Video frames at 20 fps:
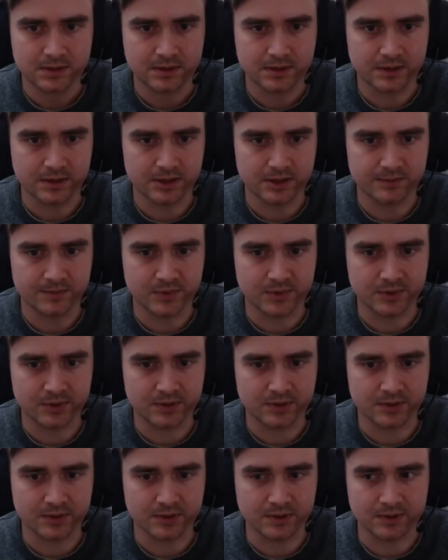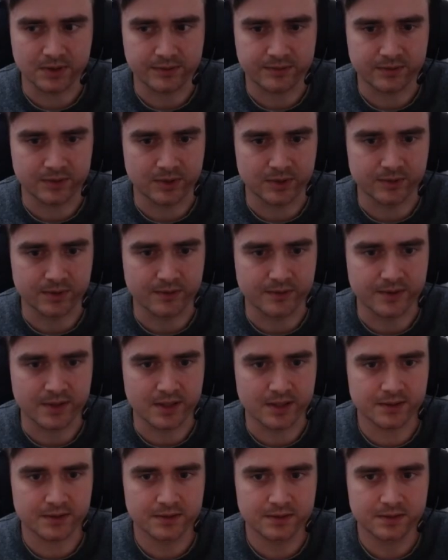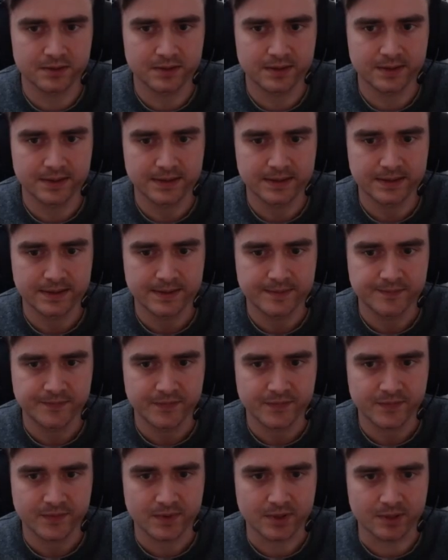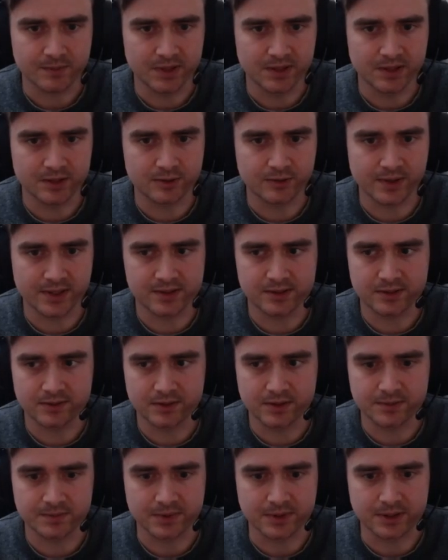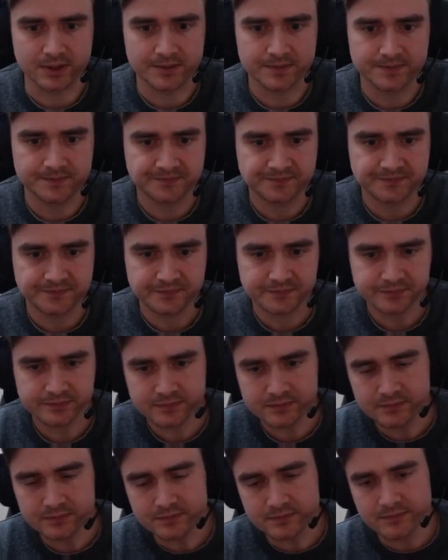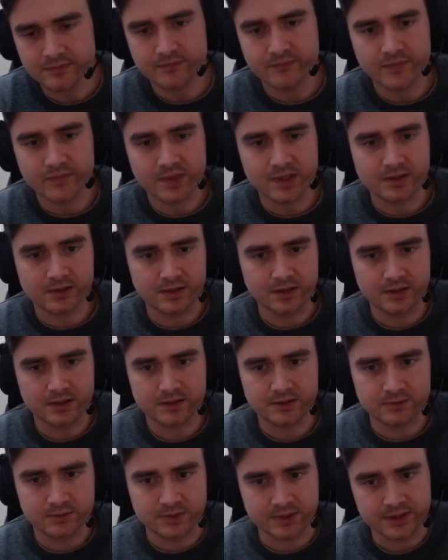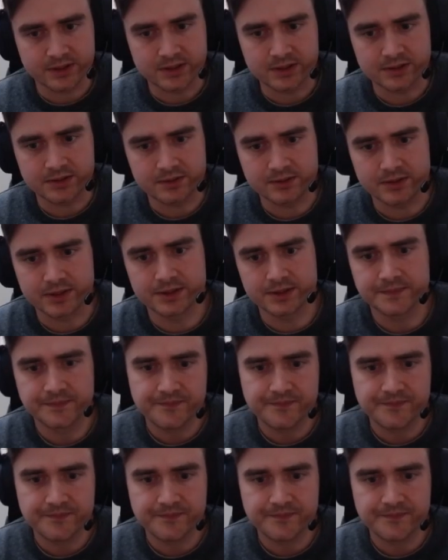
And I'm gonna have to get rid of that. I mean, he trades into it, but you gotta do what you gotta do here.